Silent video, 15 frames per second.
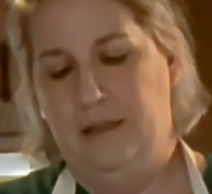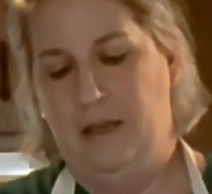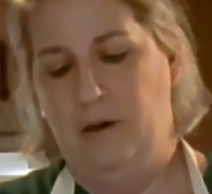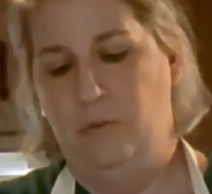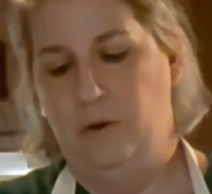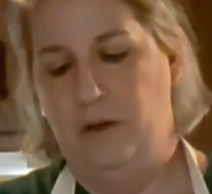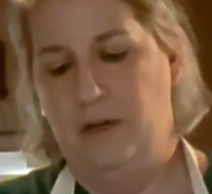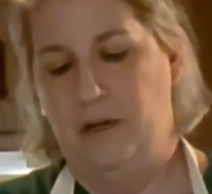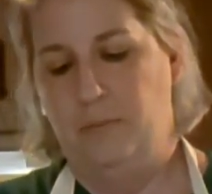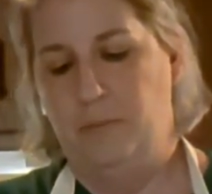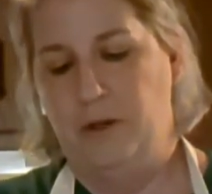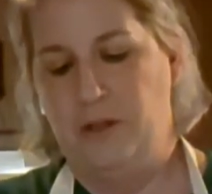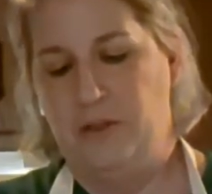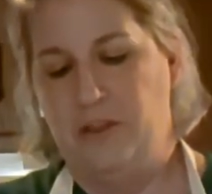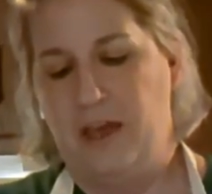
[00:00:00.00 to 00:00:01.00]
And we're going to
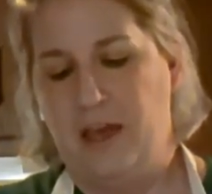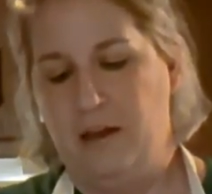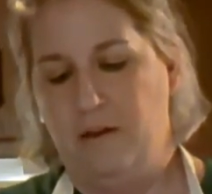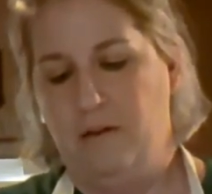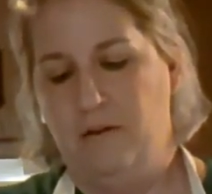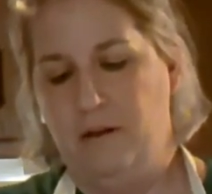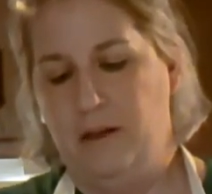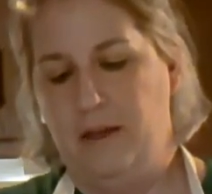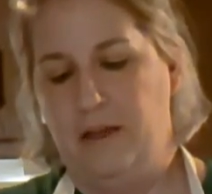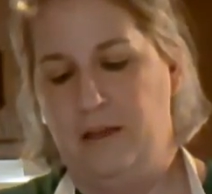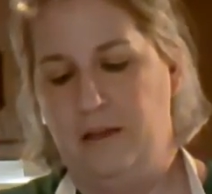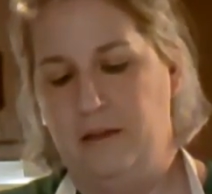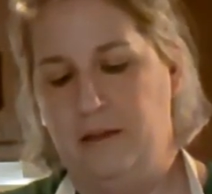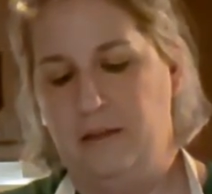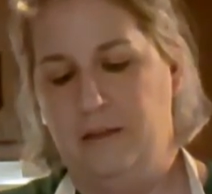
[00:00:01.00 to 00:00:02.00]
put that
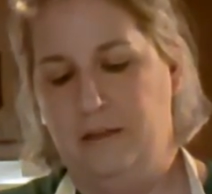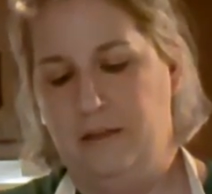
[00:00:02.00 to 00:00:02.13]
on.